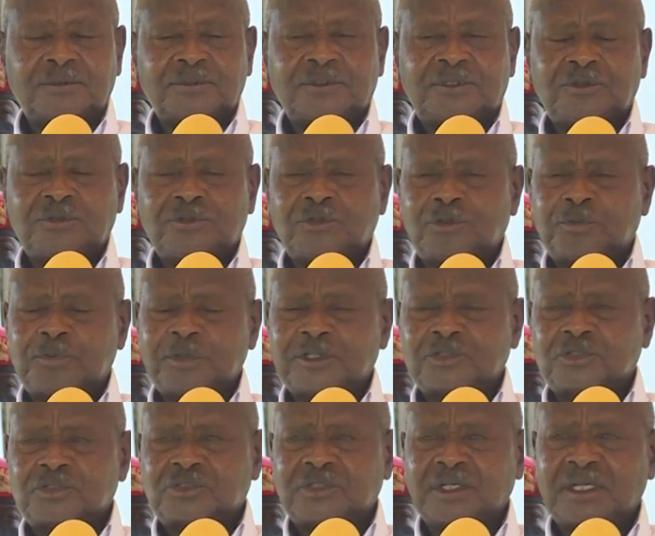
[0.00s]
The
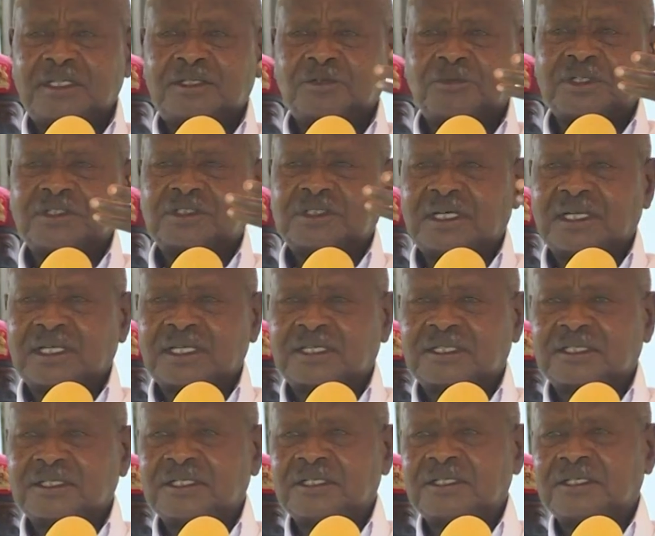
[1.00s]
European society was
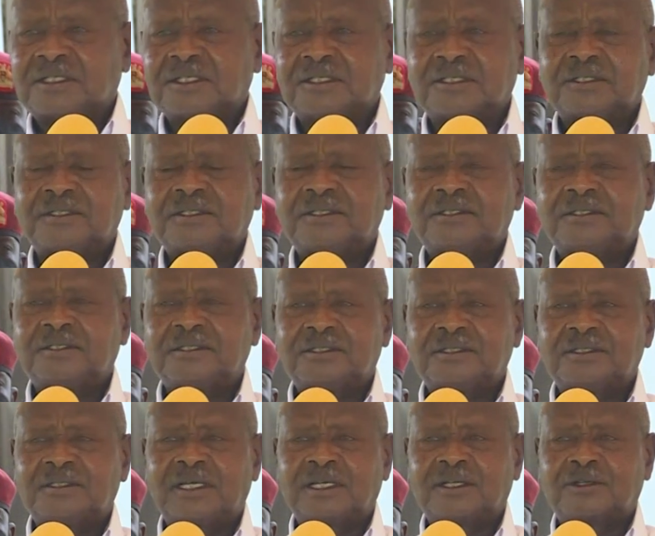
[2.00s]

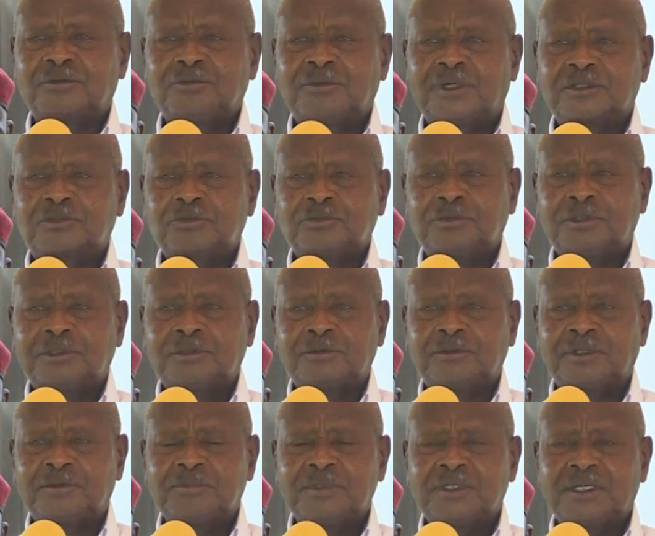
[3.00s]
like what
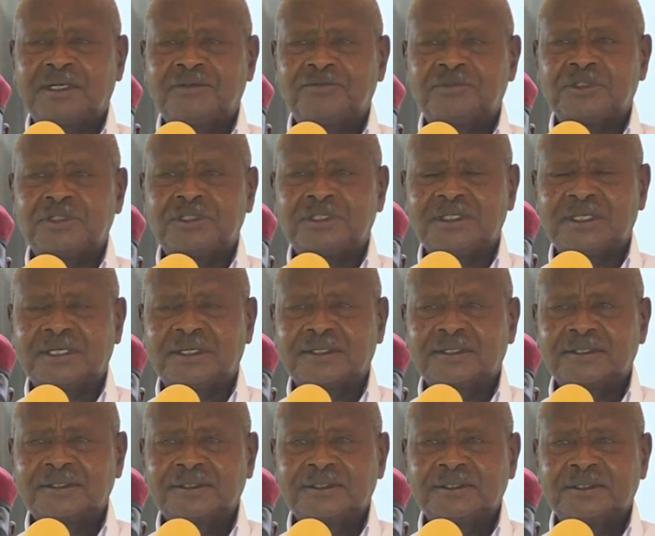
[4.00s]
we have been having here.
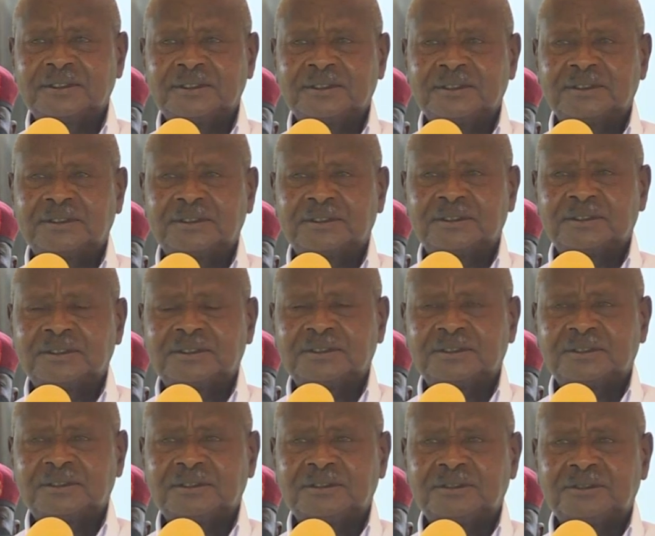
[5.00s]

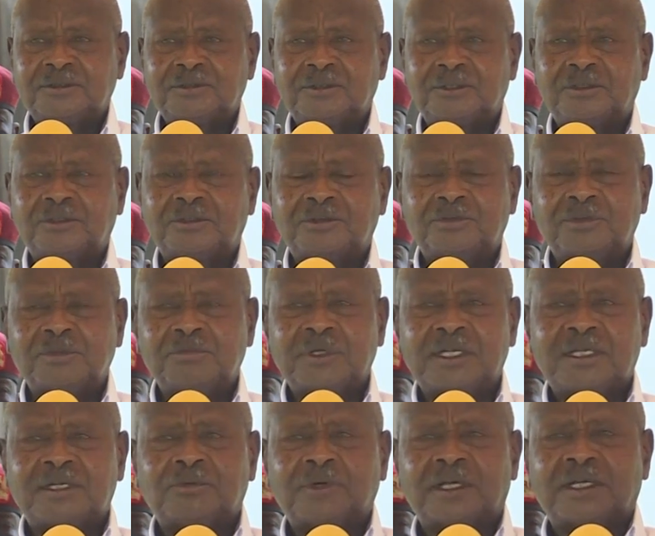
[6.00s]
You know,
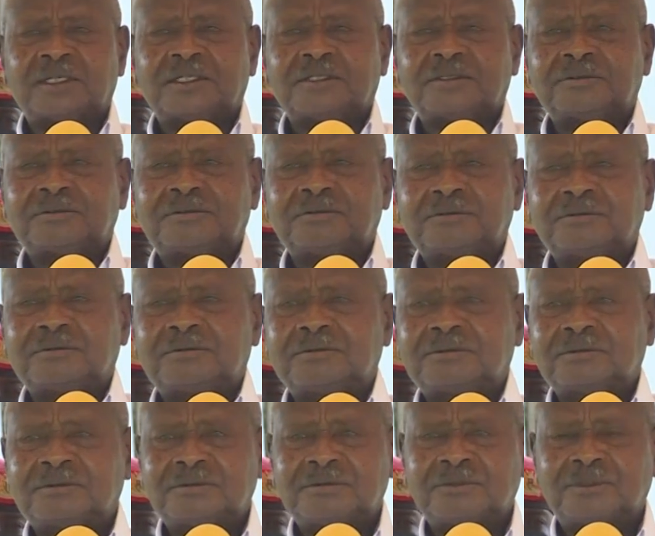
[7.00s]
women were
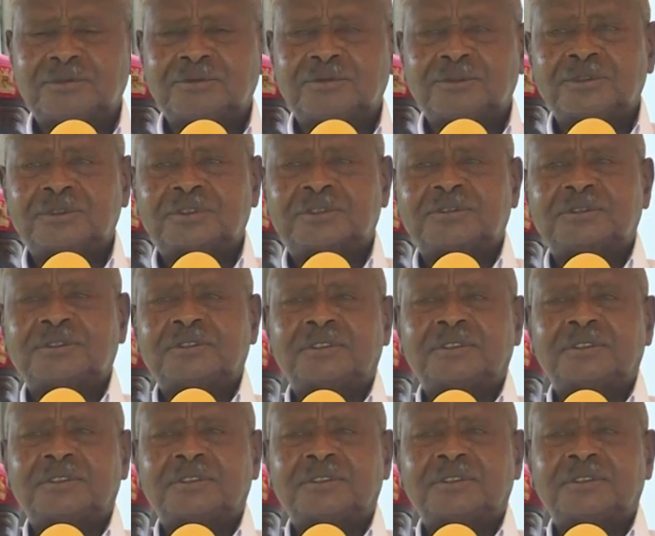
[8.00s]
not